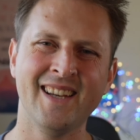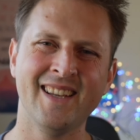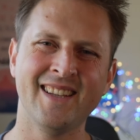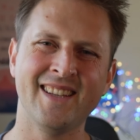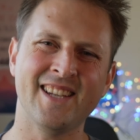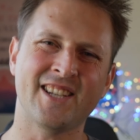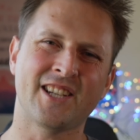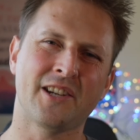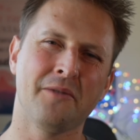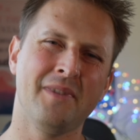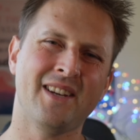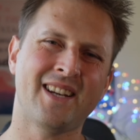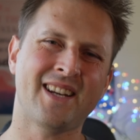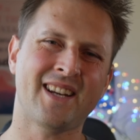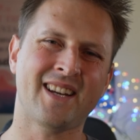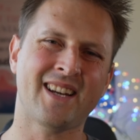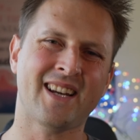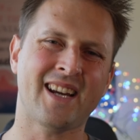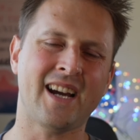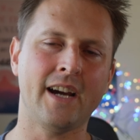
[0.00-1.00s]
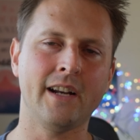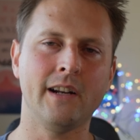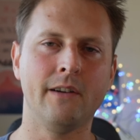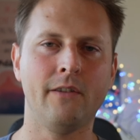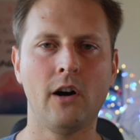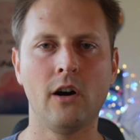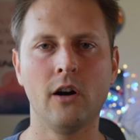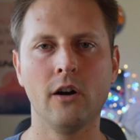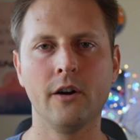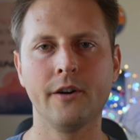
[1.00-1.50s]
This can be kind of
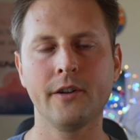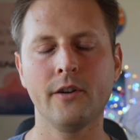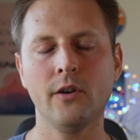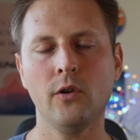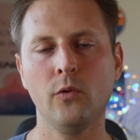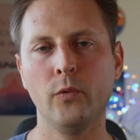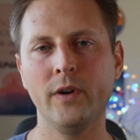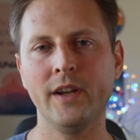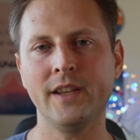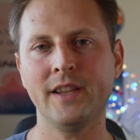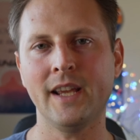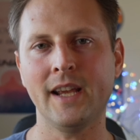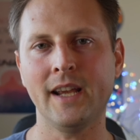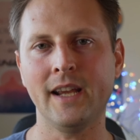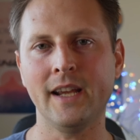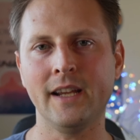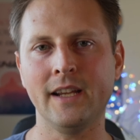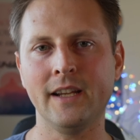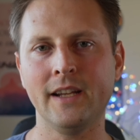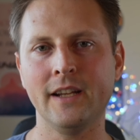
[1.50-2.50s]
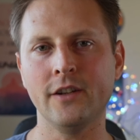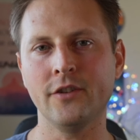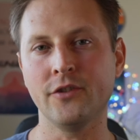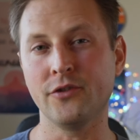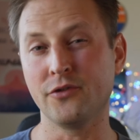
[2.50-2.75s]
hard with a